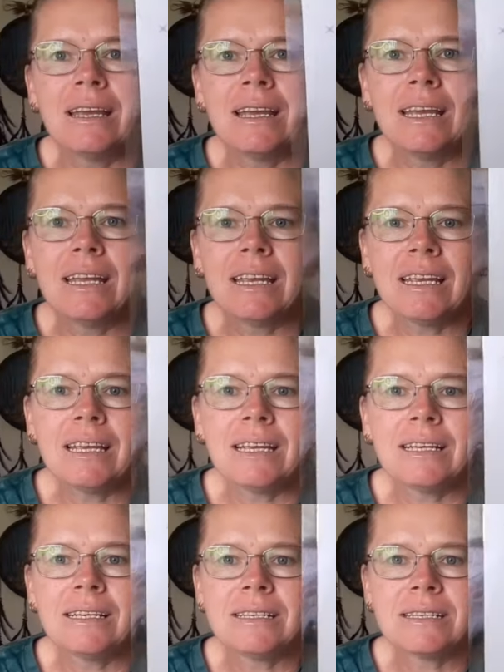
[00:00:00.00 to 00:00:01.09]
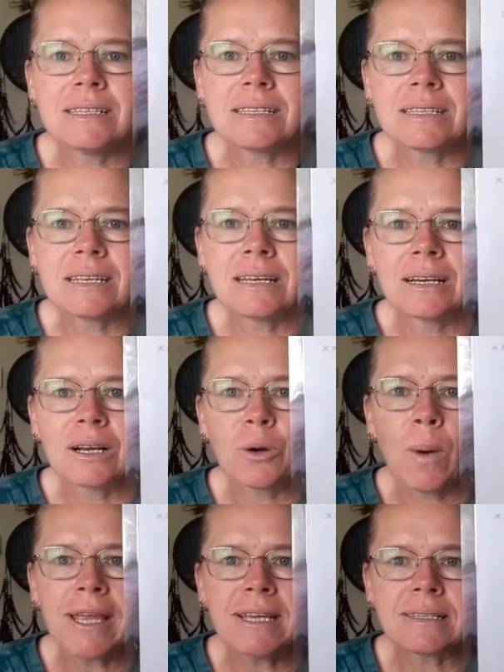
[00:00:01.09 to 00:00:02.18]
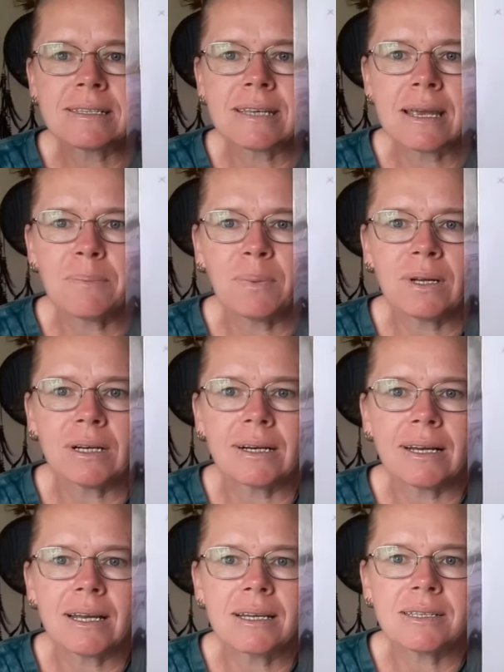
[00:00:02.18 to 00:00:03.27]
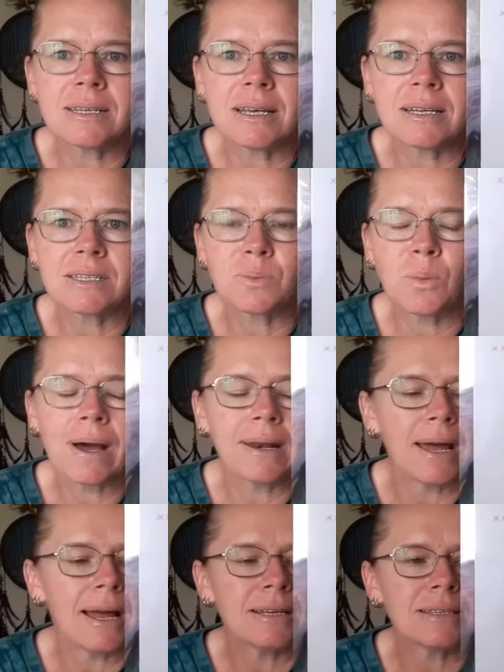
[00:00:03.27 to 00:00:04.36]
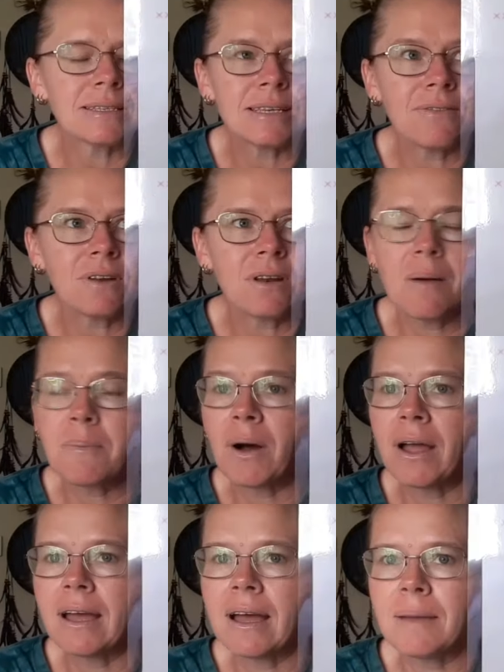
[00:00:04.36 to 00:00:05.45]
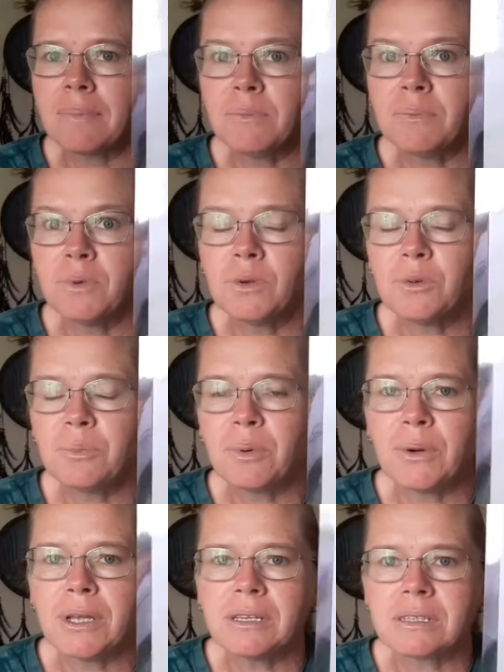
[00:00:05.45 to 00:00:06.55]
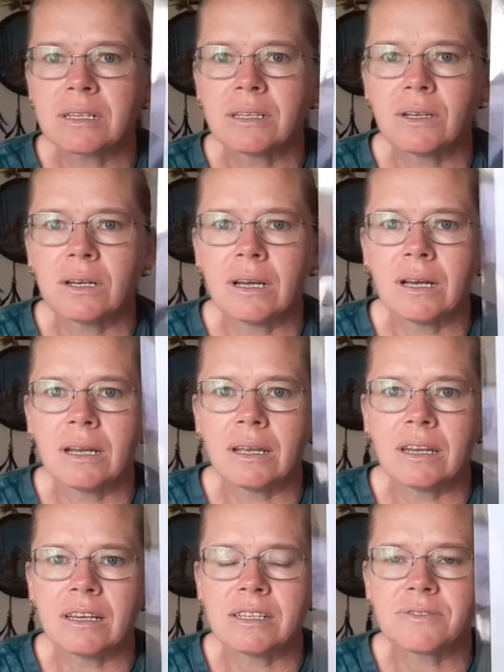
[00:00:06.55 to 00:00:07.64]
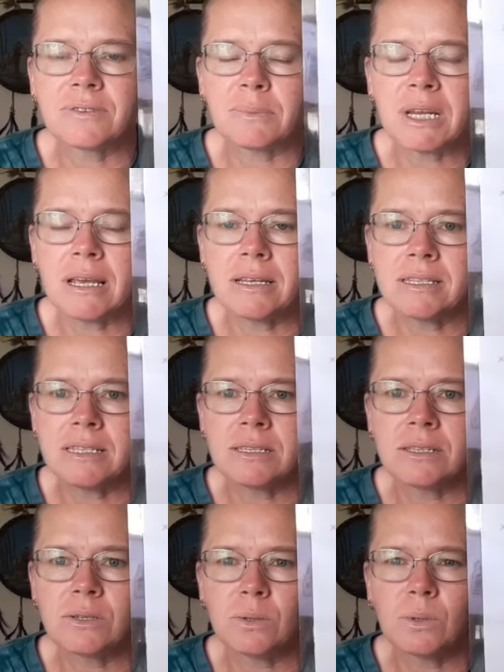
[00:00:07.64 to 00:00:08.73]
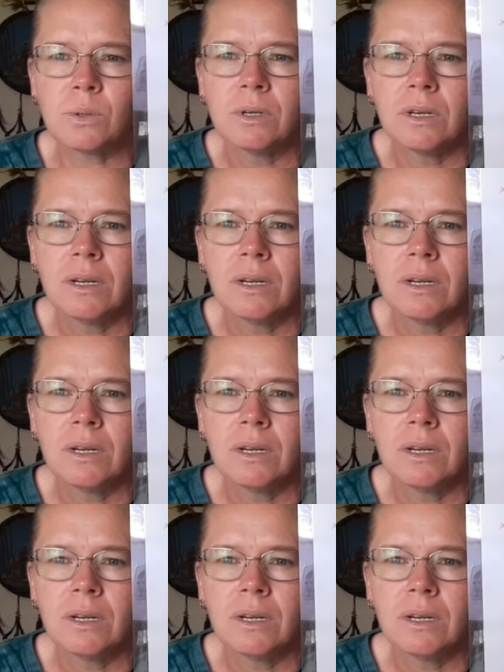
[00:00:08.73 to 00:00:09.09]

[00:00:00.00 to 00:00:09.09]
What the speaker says: It is Quaker Sampler SS187 by Happy Mood Point. It is from an Etsy store.